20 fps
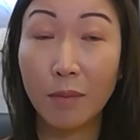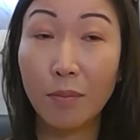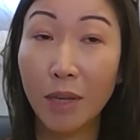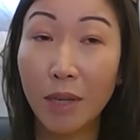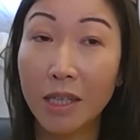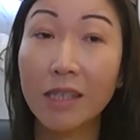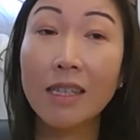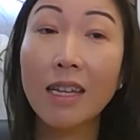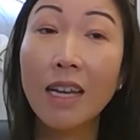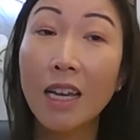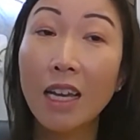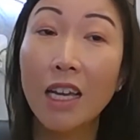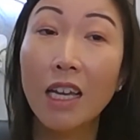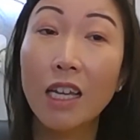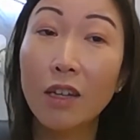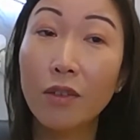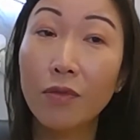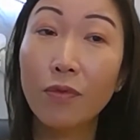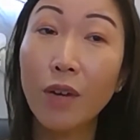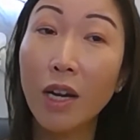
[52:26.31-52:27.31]
But
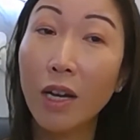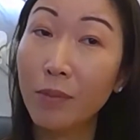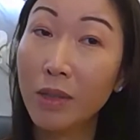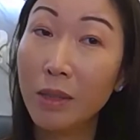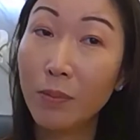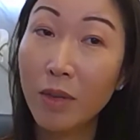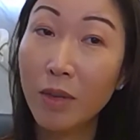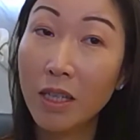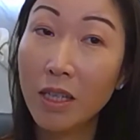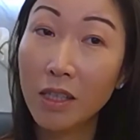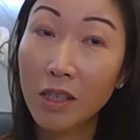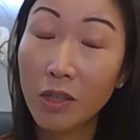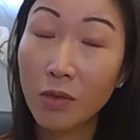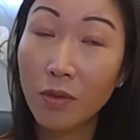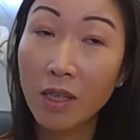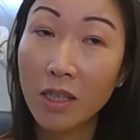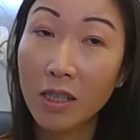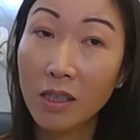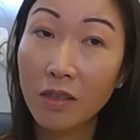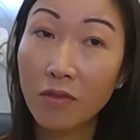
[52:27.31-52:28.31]
if I'm speaking to
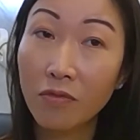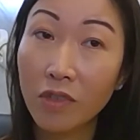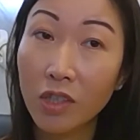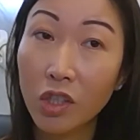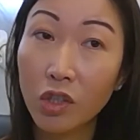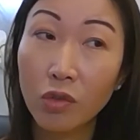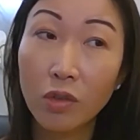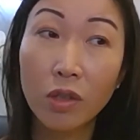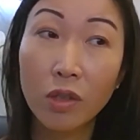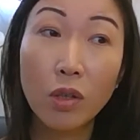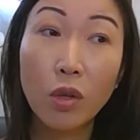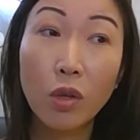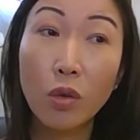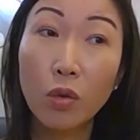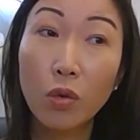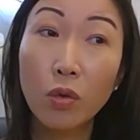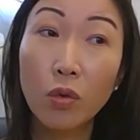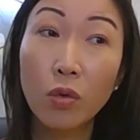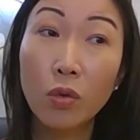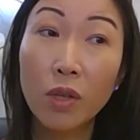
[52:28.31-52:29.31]
an individual
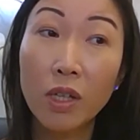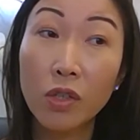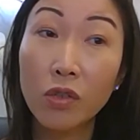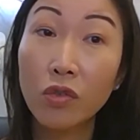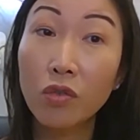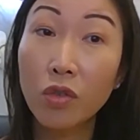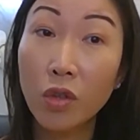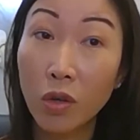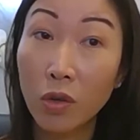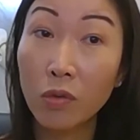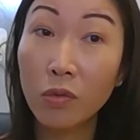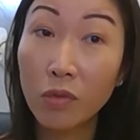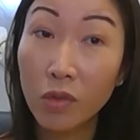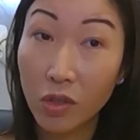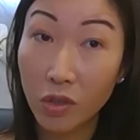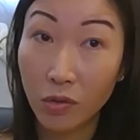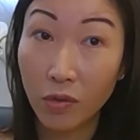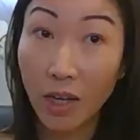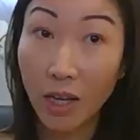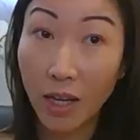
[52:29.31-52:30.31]
who is known
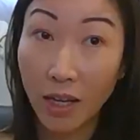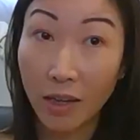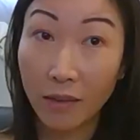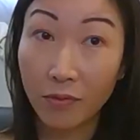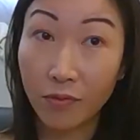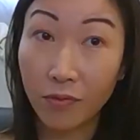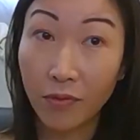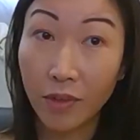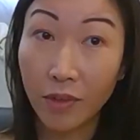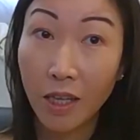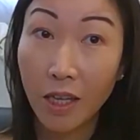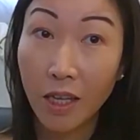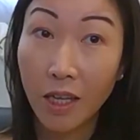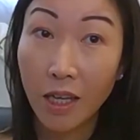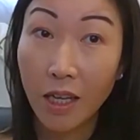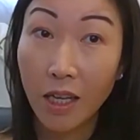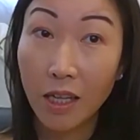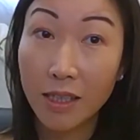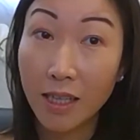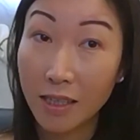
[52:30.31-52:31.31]
to have
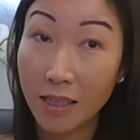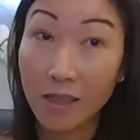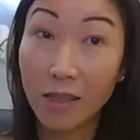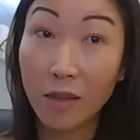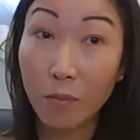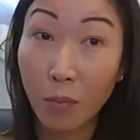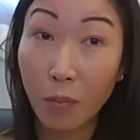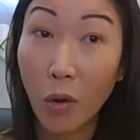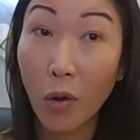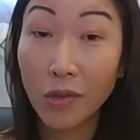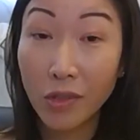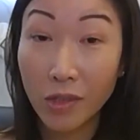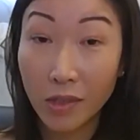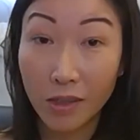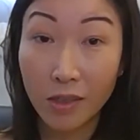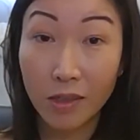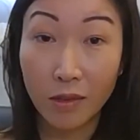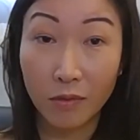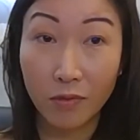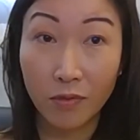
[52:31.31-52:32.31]
tested
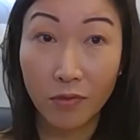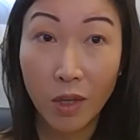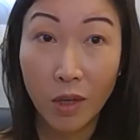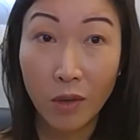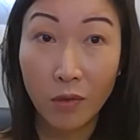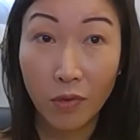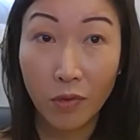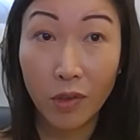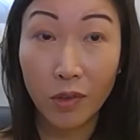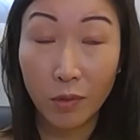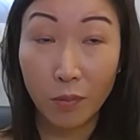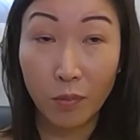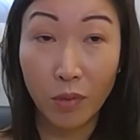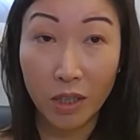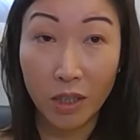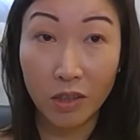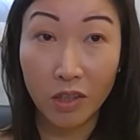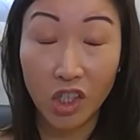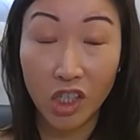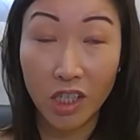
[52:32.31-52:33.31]
positive for the
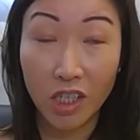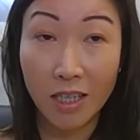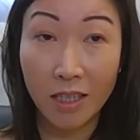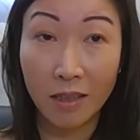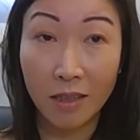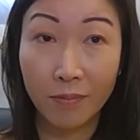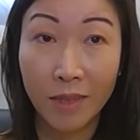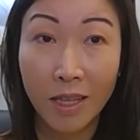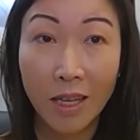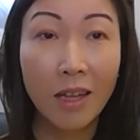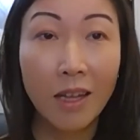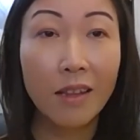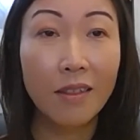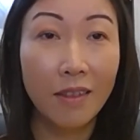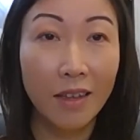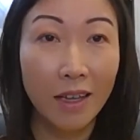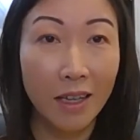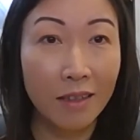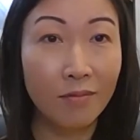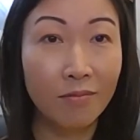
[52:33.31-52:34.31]
BRCA gene,
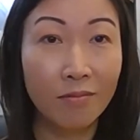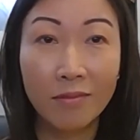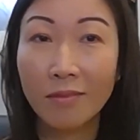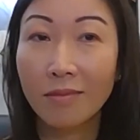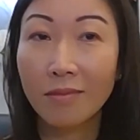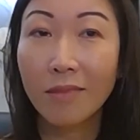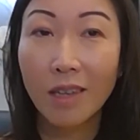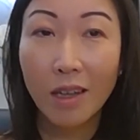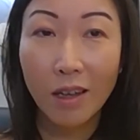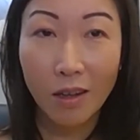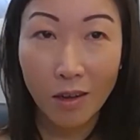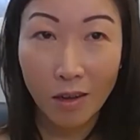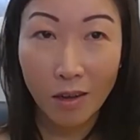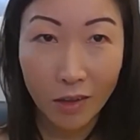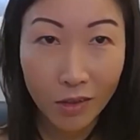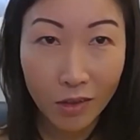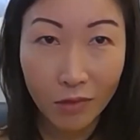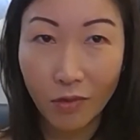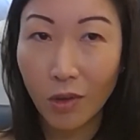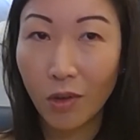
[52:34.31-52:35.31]
then a
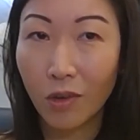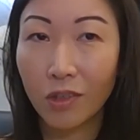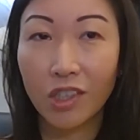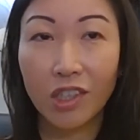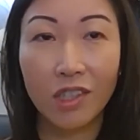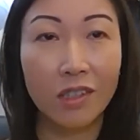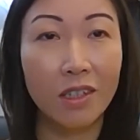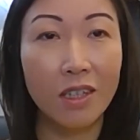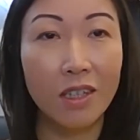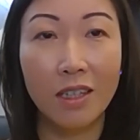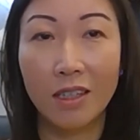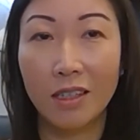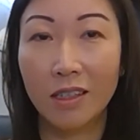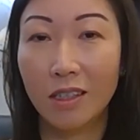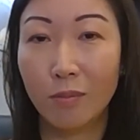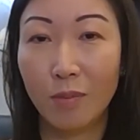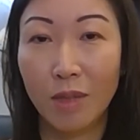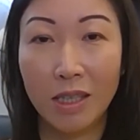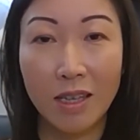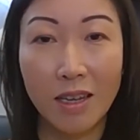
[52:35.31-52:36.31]
lot of caution here to
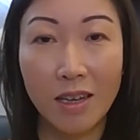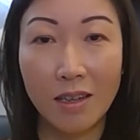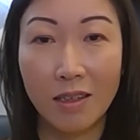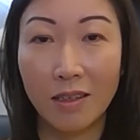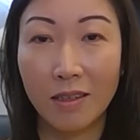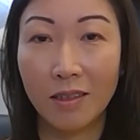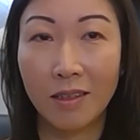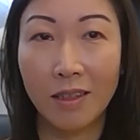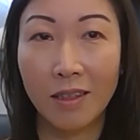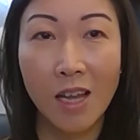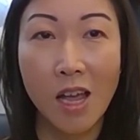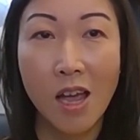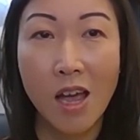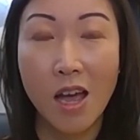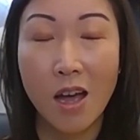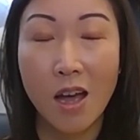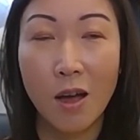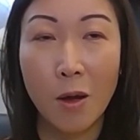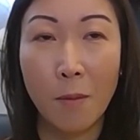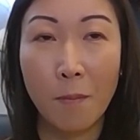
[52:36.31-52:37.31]
be taken
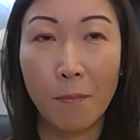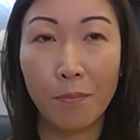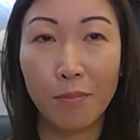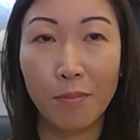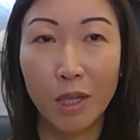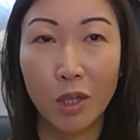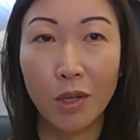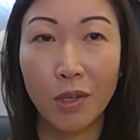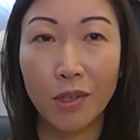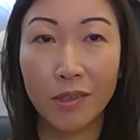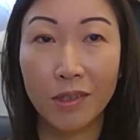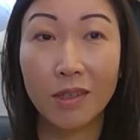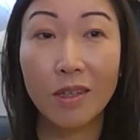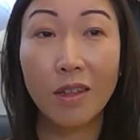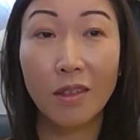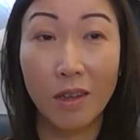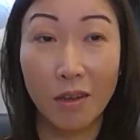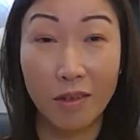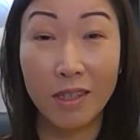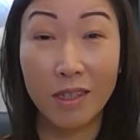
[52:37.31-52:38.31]
um, because
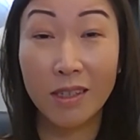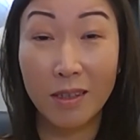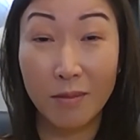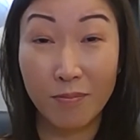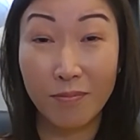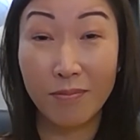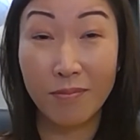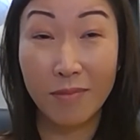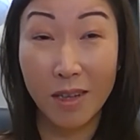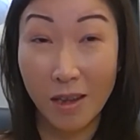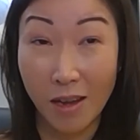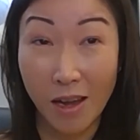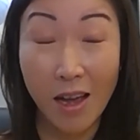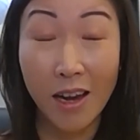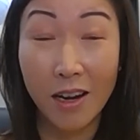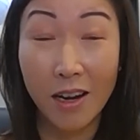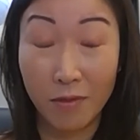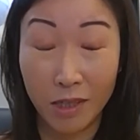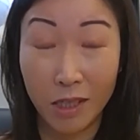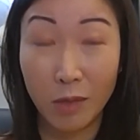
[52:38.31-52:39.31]
there is
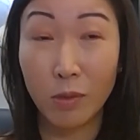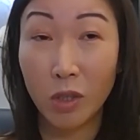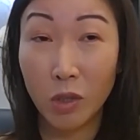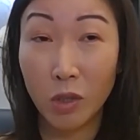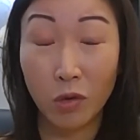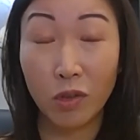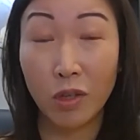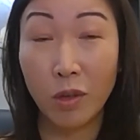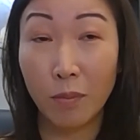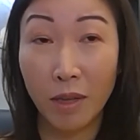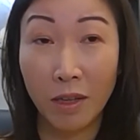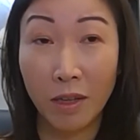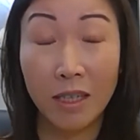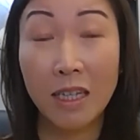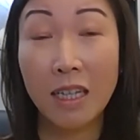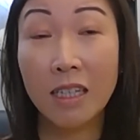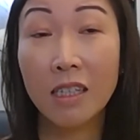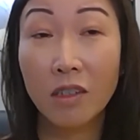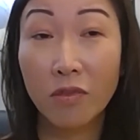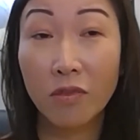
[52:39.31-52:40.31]
high risk. We're talking about an
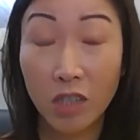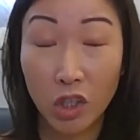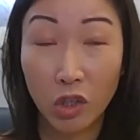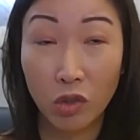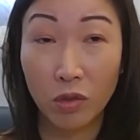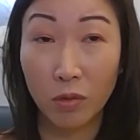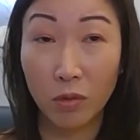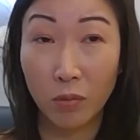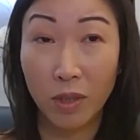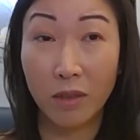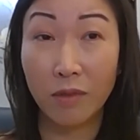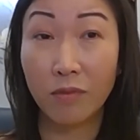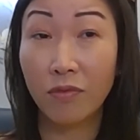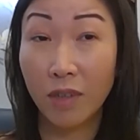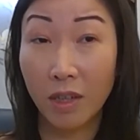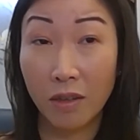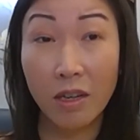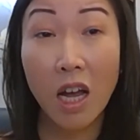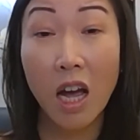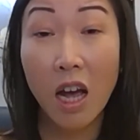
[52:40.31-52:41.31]
individual with a
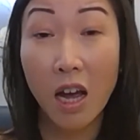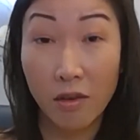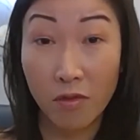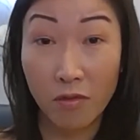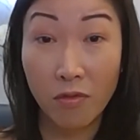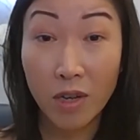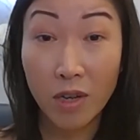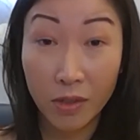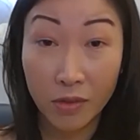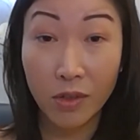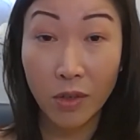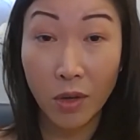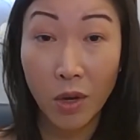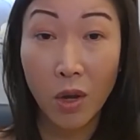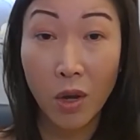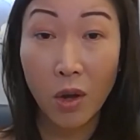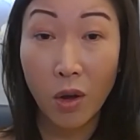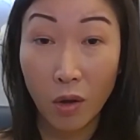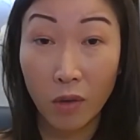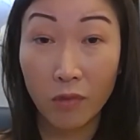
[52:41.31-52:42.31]
very high risk
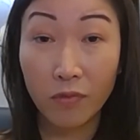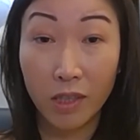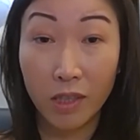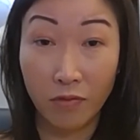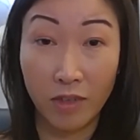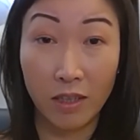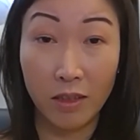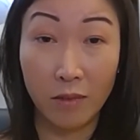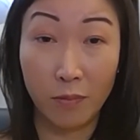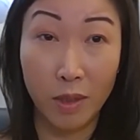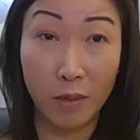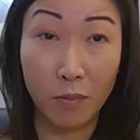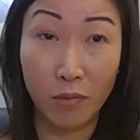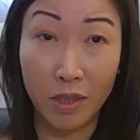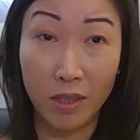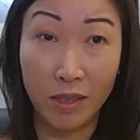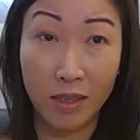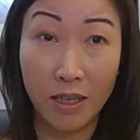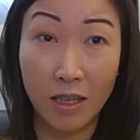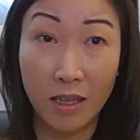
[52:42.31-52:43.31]
of developing
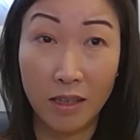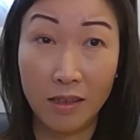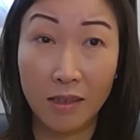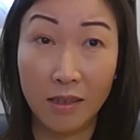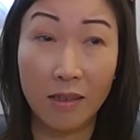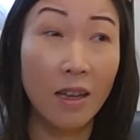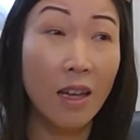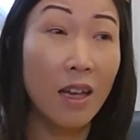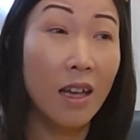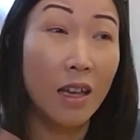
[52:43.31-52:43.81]
breast cancer.